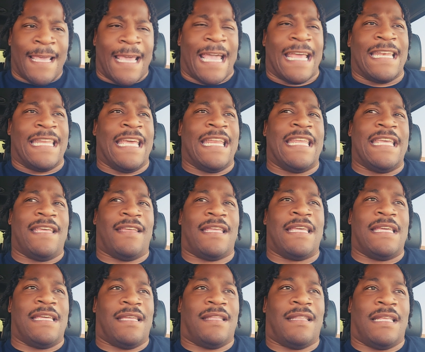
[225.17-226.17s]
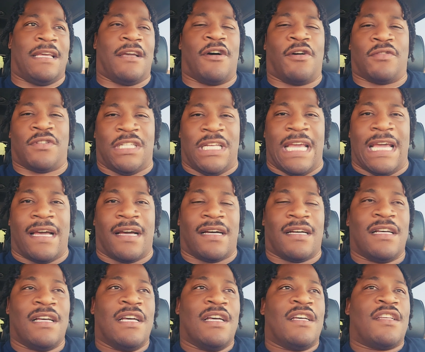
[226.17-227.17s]
And then he, he, he goes, yeah.
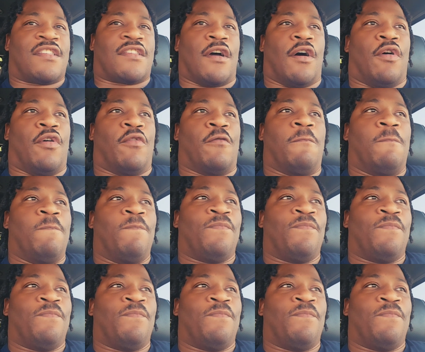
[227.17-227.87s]
So